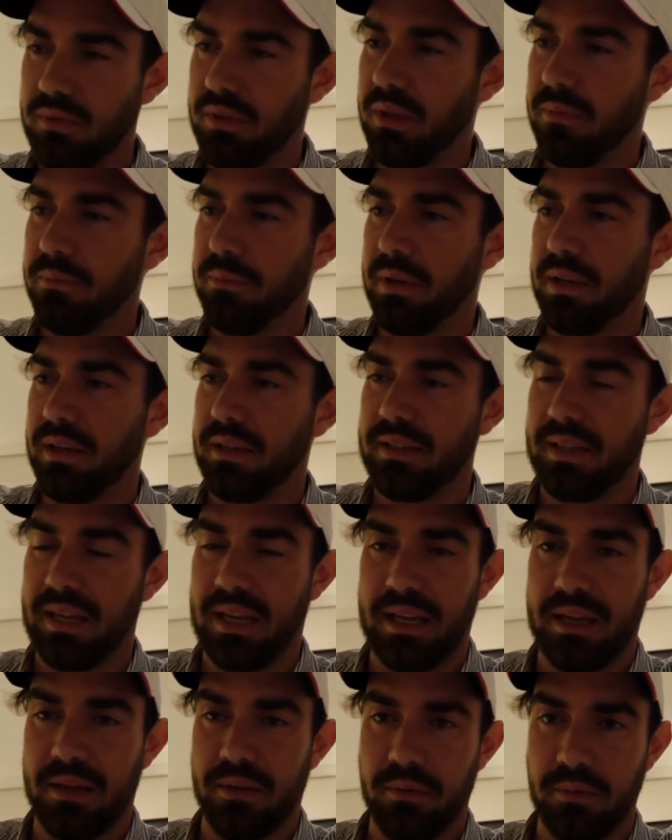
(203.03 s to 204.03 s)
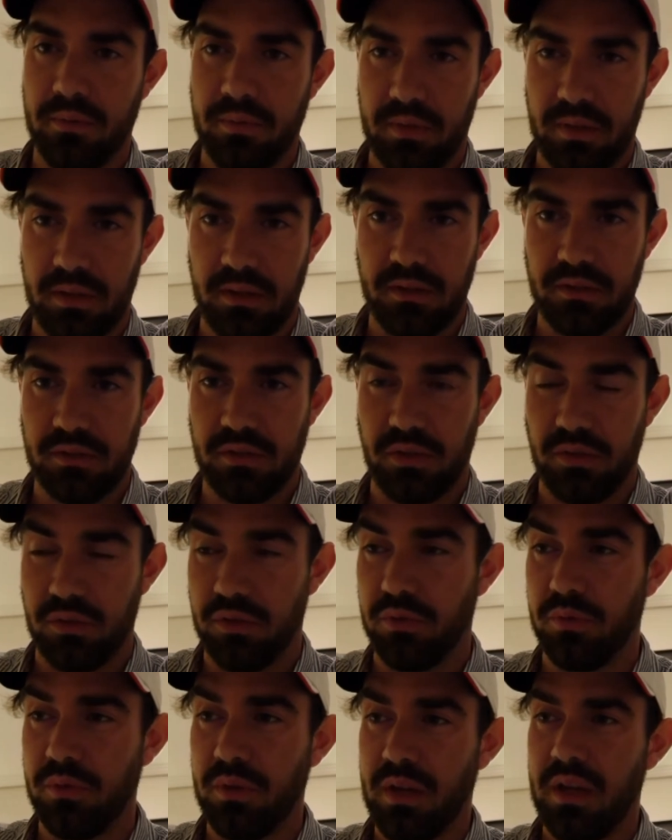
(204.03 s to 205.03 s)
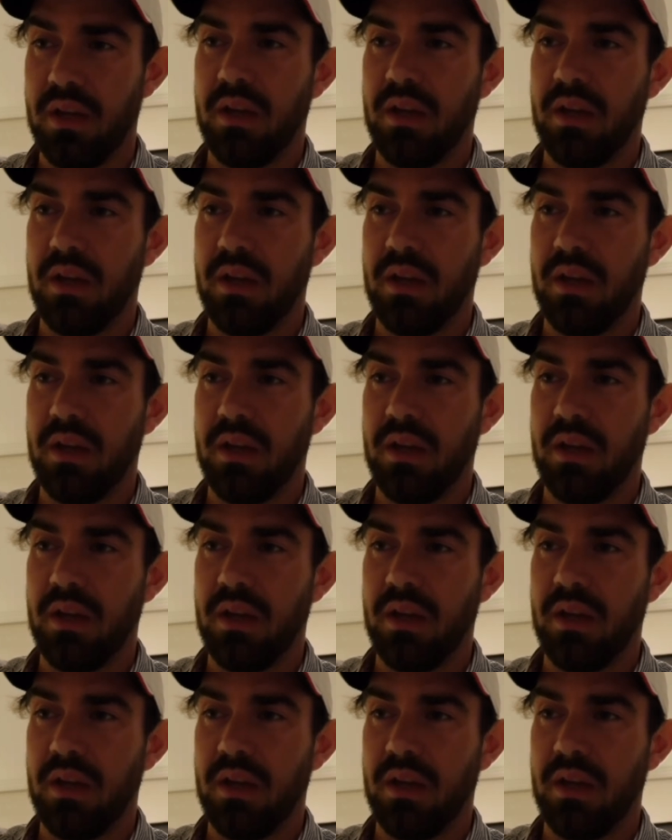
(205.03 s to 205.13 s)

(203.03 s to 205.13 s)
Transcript: come back down, and so you